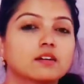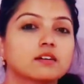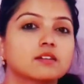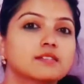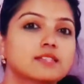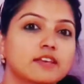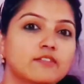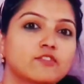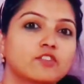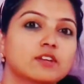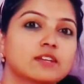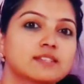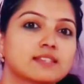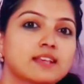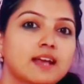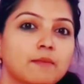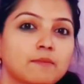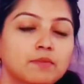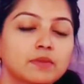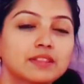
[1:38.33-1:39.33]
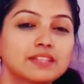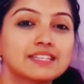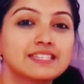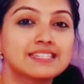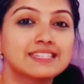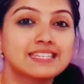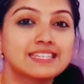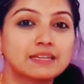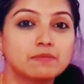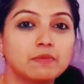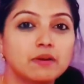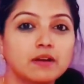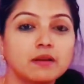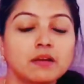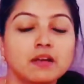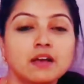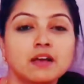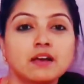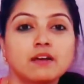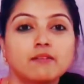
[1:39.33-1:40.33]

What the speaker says: say for example the stigma,